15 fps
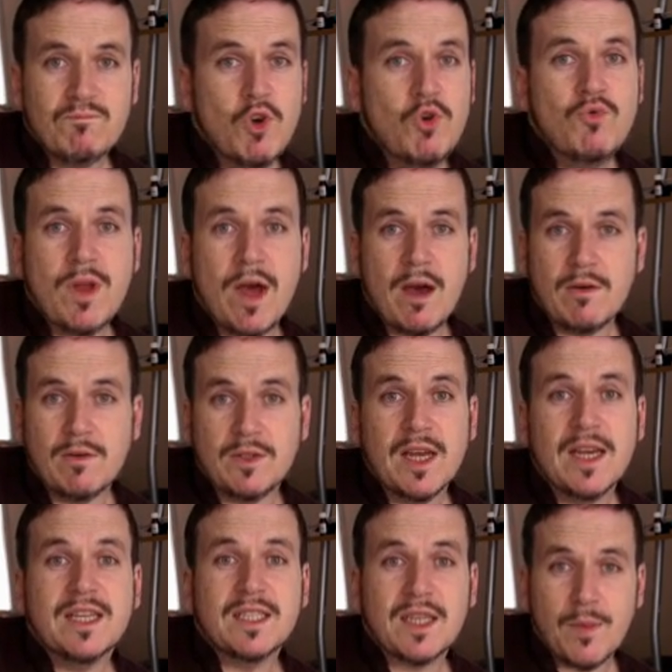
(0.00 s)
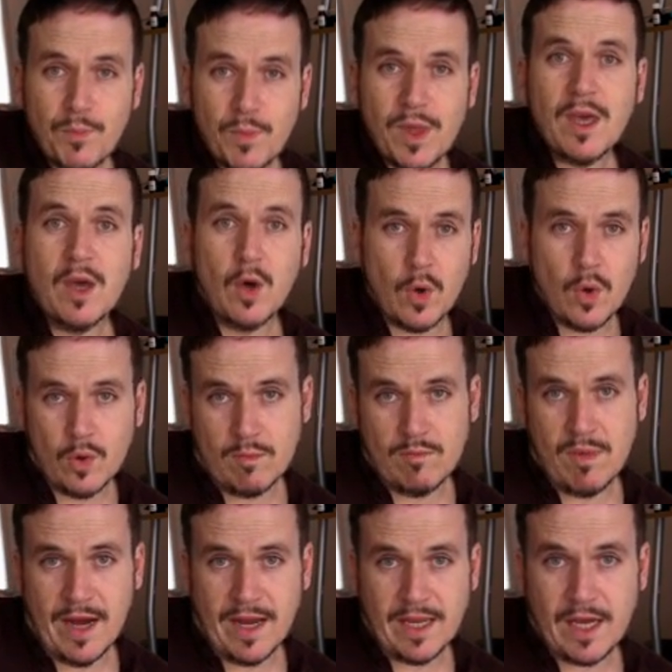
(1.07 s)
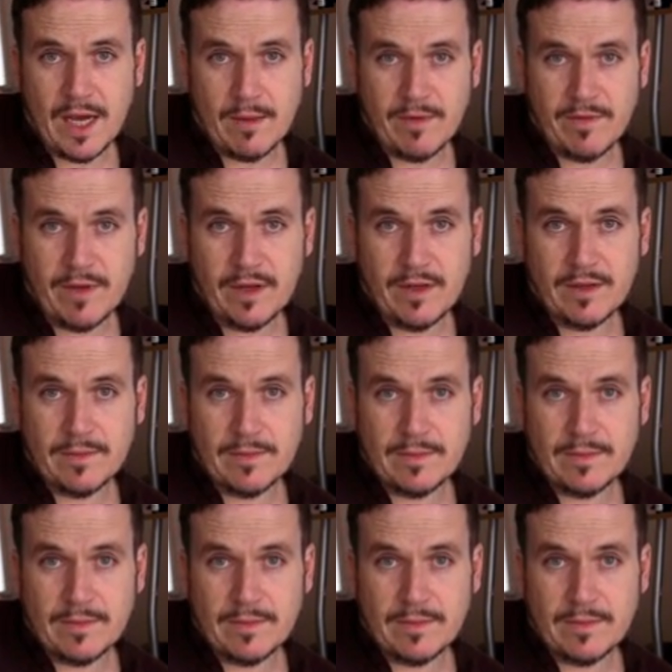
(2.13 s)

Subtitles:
Who knows? Something good might come of it.